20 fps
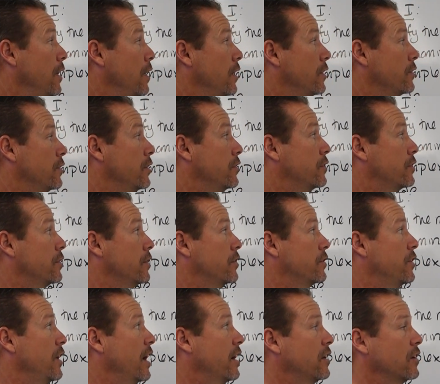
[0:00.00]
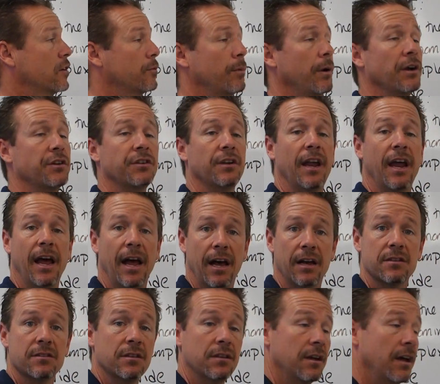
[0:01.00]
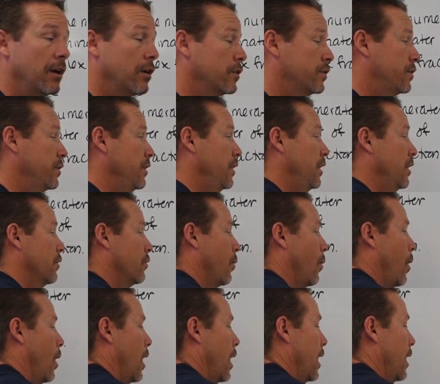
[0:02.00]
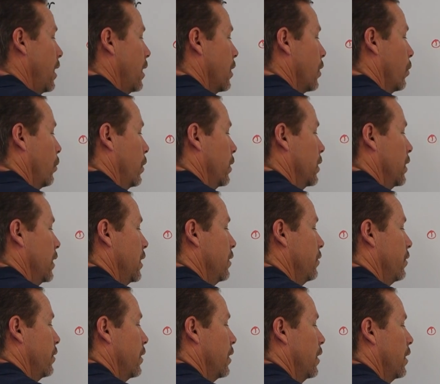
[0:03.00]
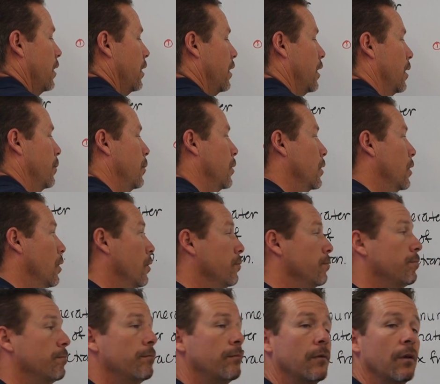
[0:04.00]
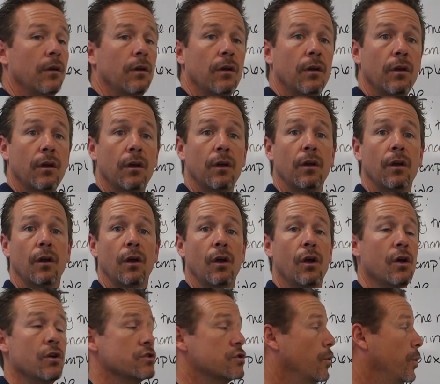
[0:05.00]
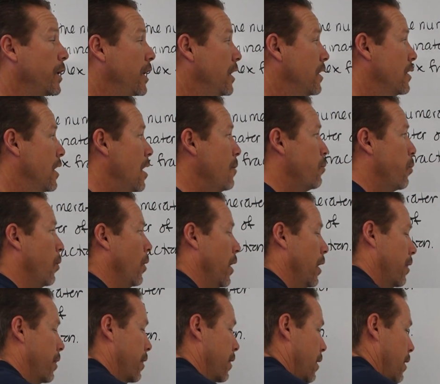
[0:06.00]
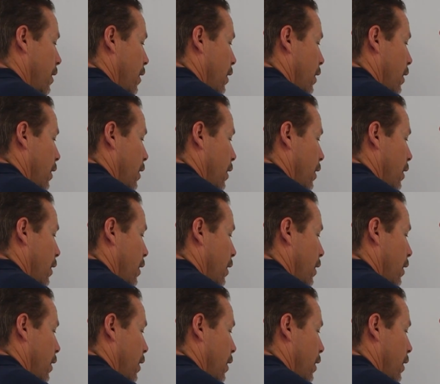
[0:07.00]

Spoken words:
Since the second expression has the LCD of y, we leave him alone. So we end up with